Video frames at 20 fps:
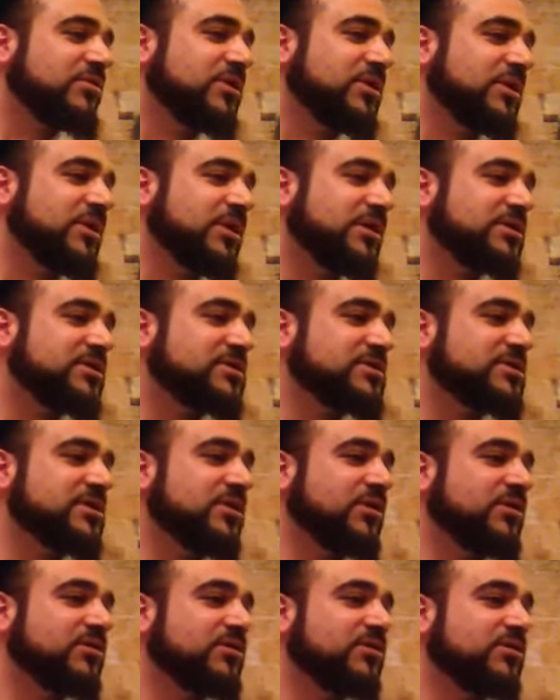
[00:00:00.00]
I guess it's the
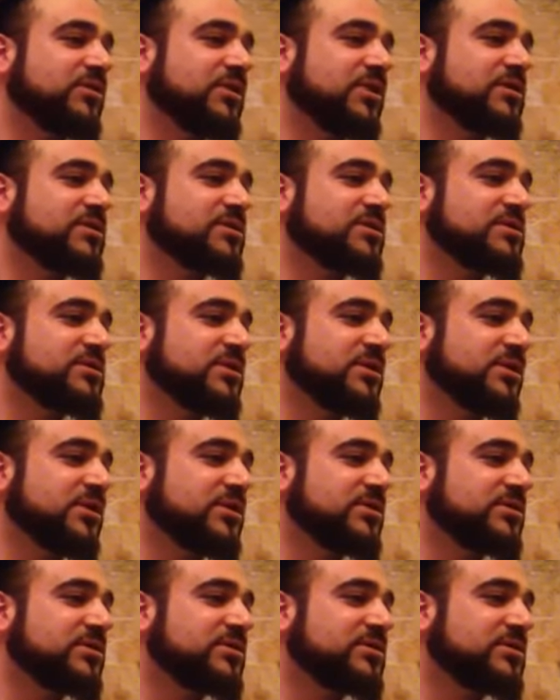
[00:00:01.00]
altar in essence, I
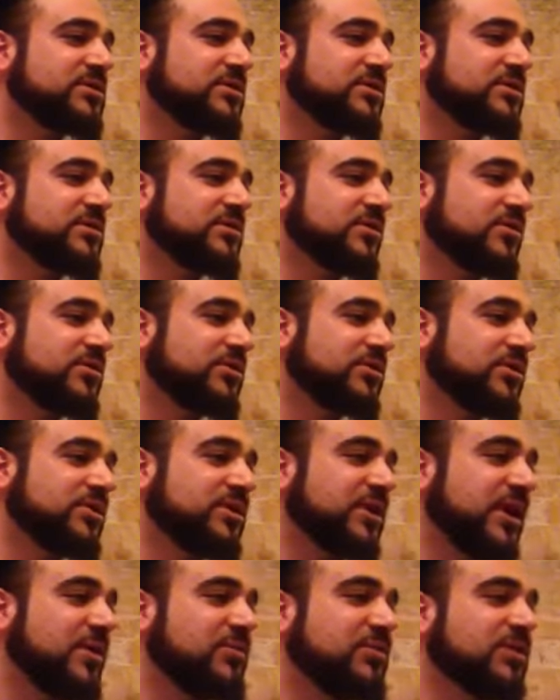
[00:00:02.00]
guess. It's the altar and
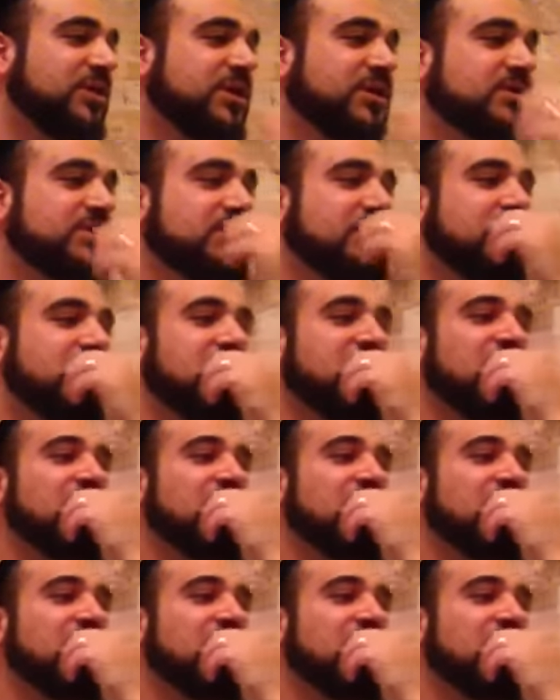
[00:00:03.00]
tabernacle.